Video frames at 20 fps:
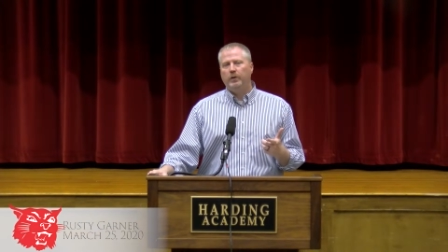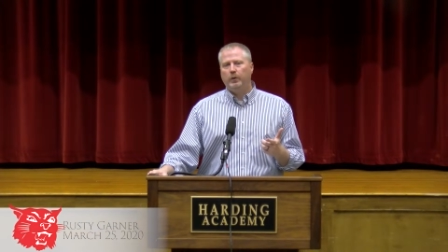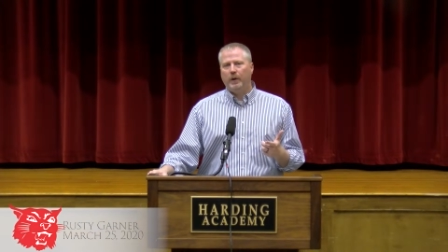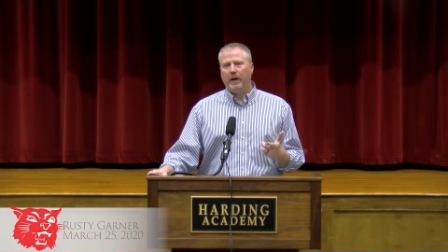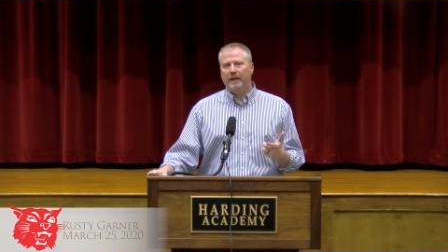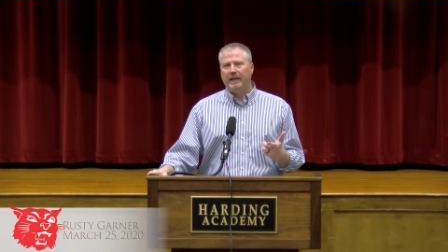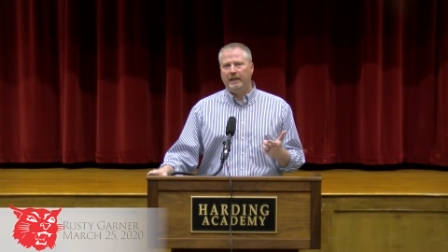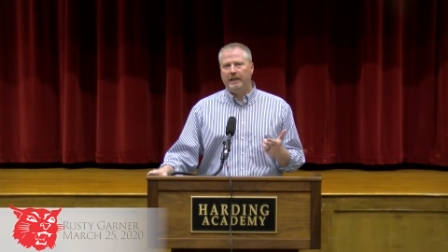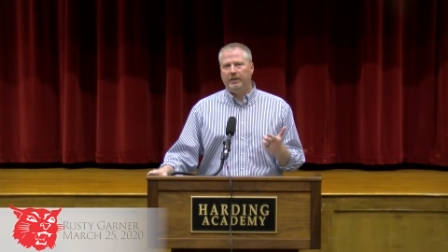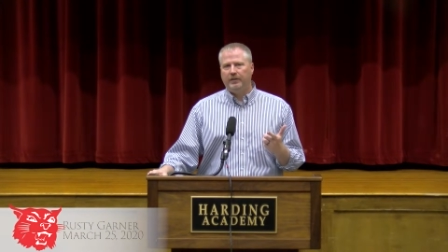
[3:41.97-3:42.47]
do
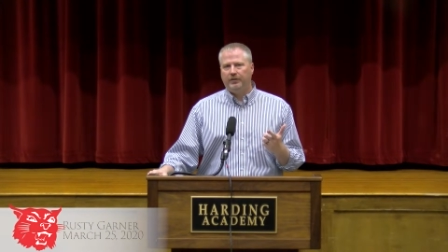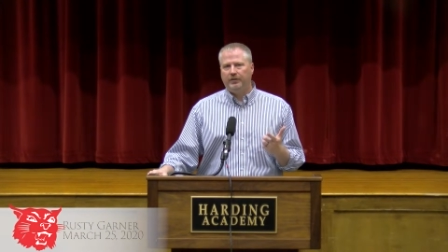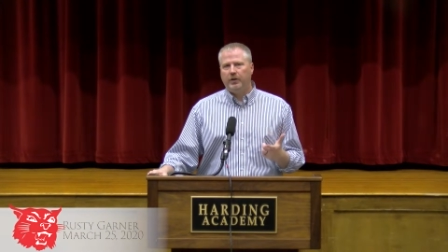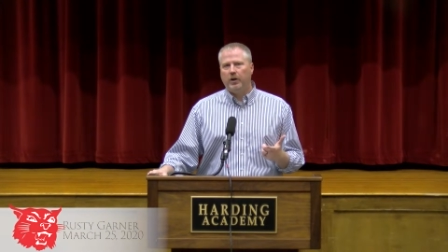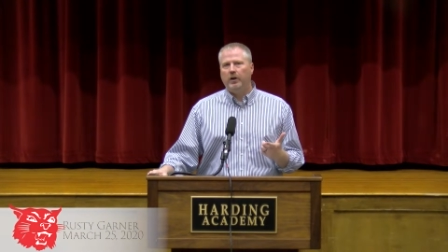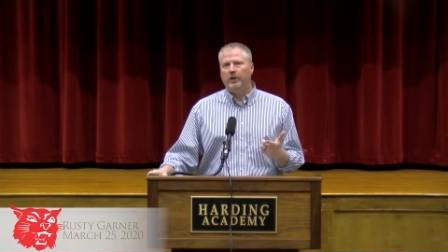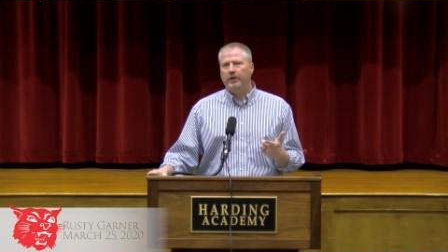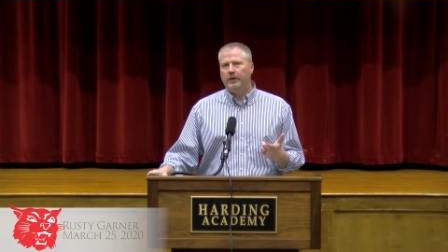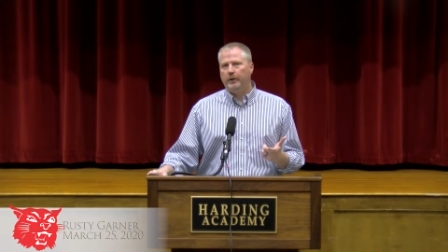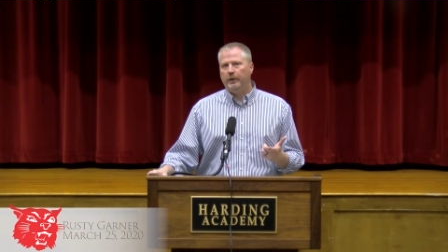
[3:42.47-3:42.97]
I need to
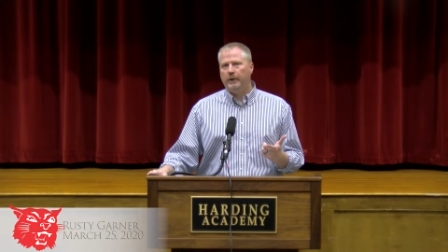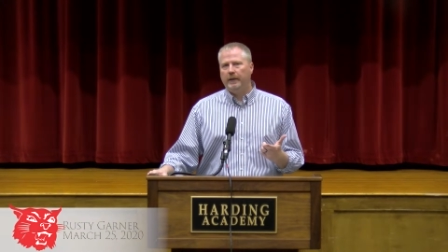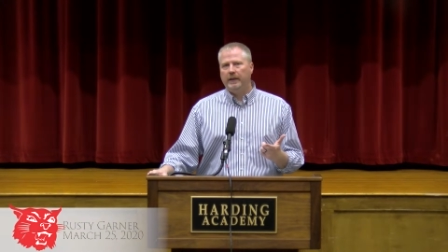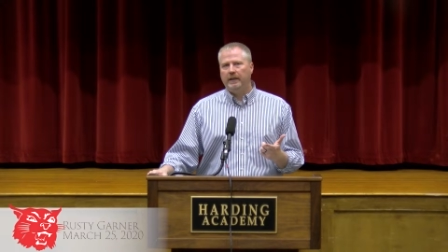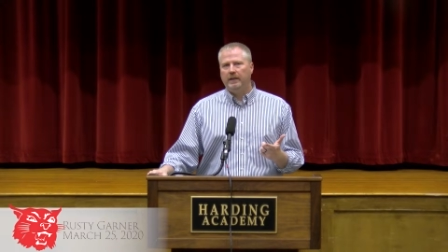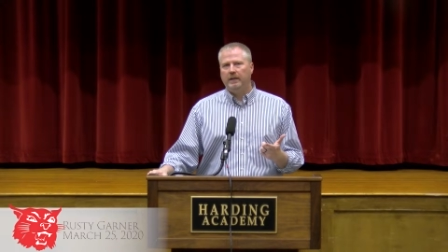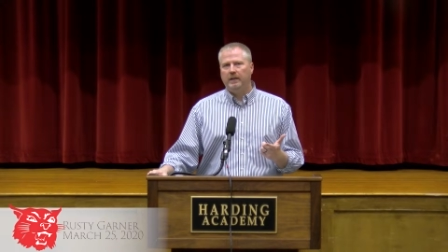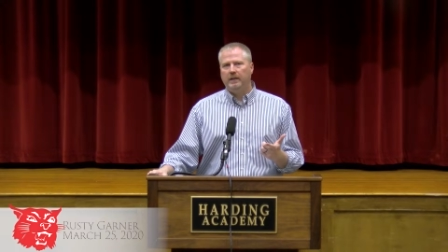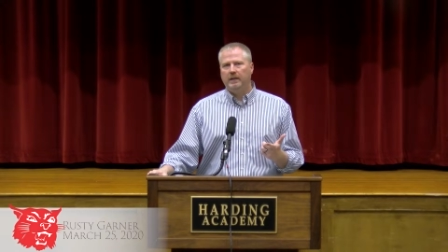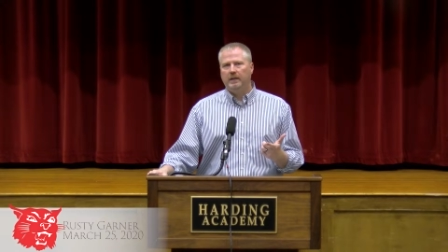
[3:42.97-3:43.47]
start
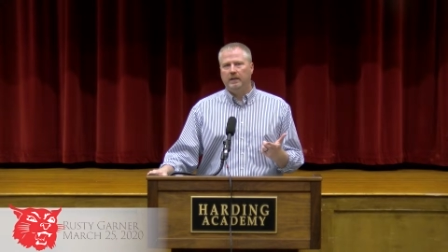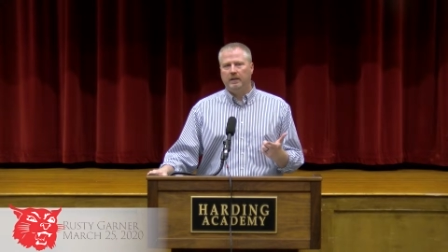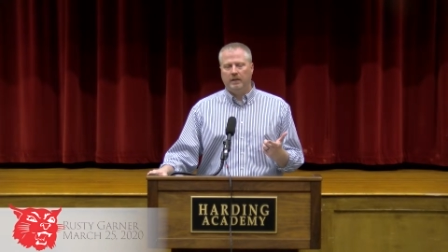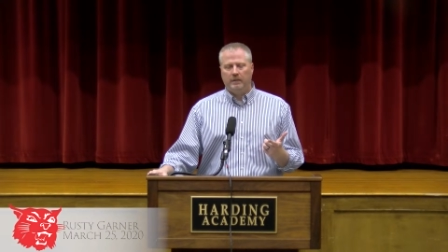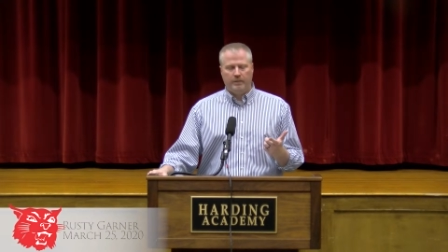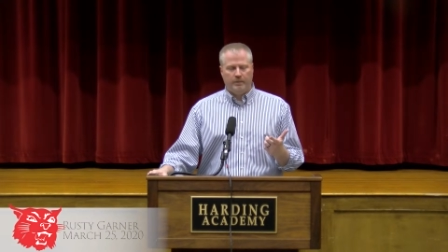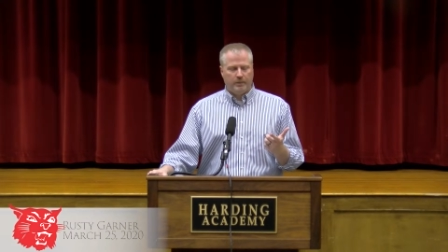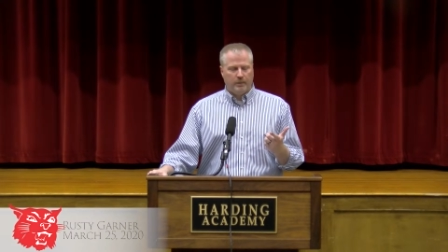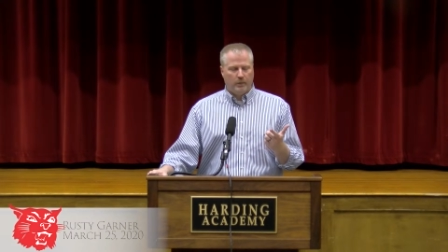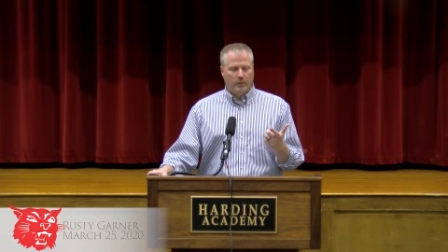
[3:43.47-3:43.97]
doing?
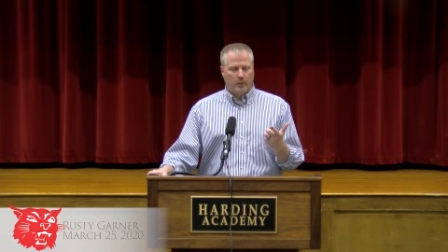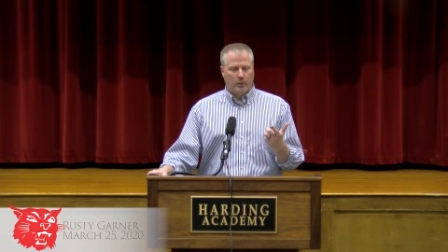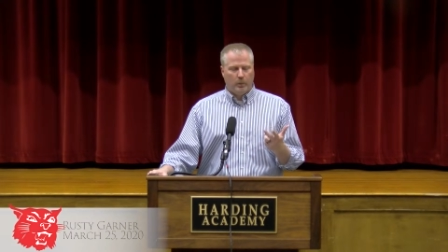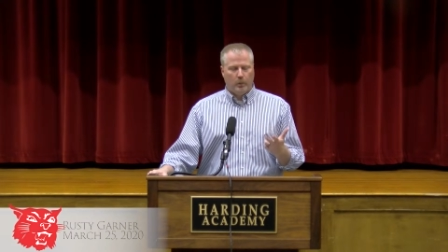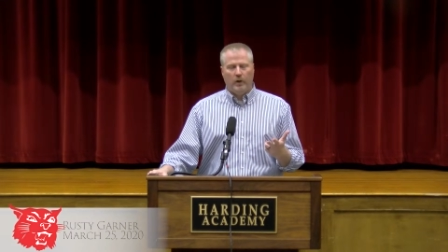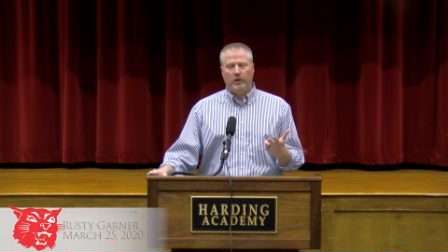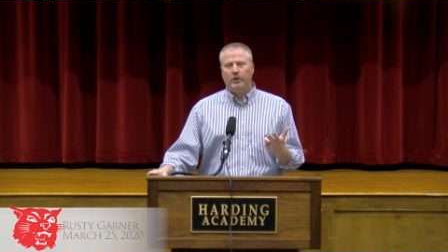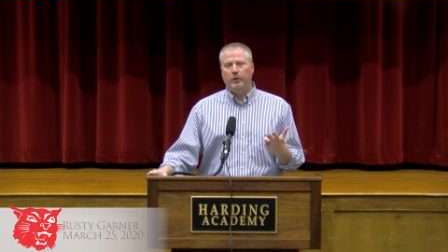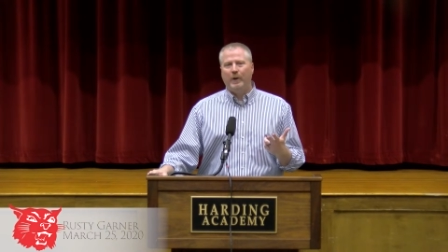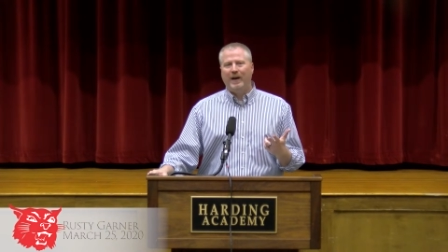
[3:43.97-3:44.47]

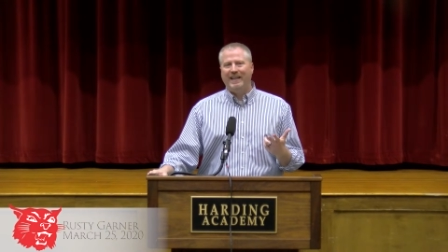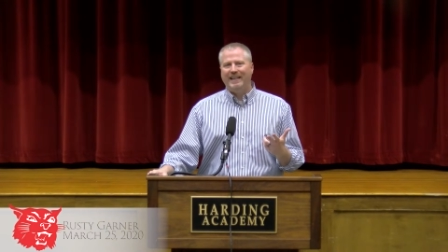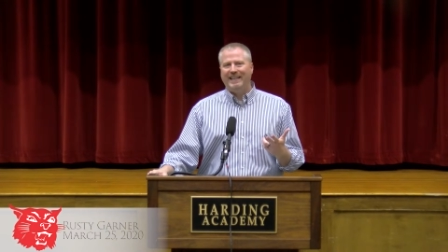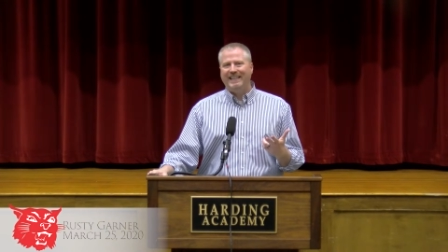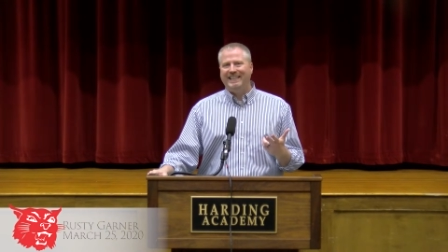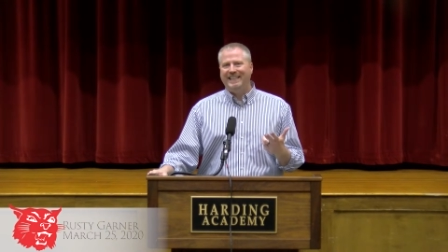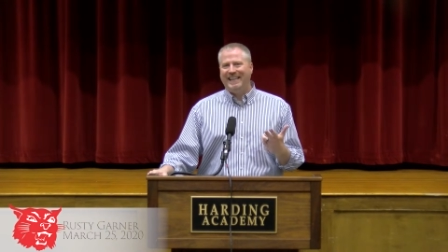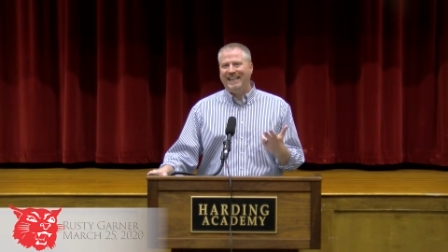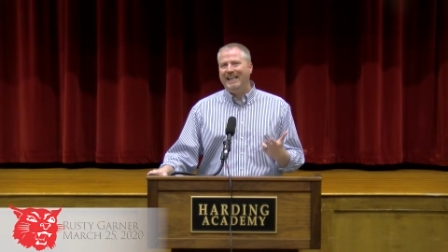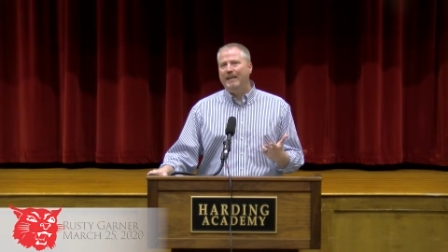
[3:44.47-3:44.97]
What do I
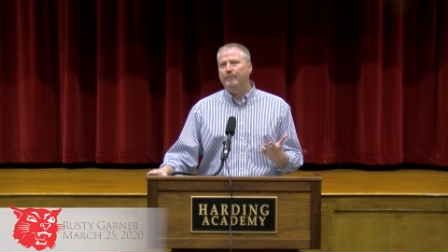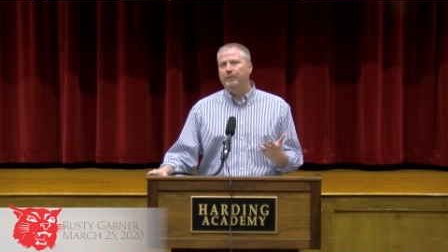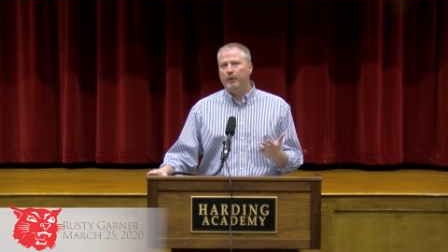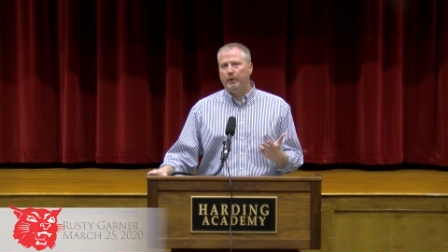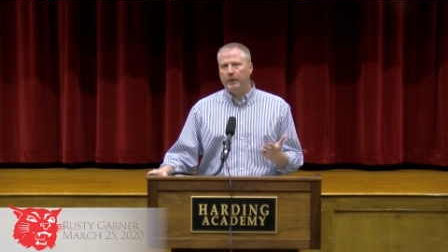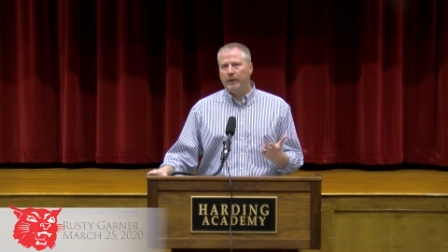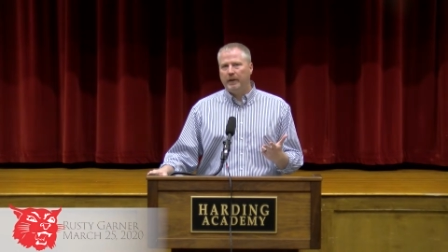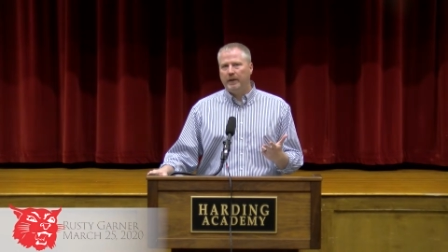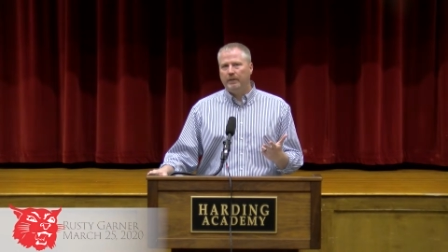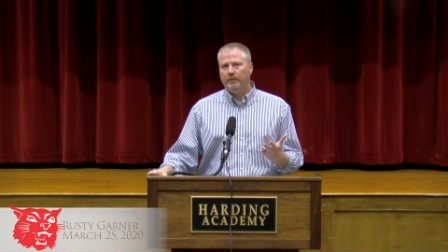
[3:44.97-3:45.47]
need to keep
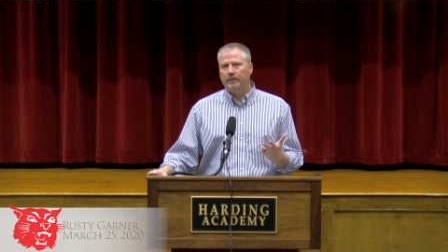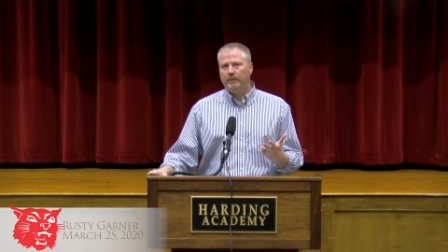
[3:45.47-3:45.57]
doing?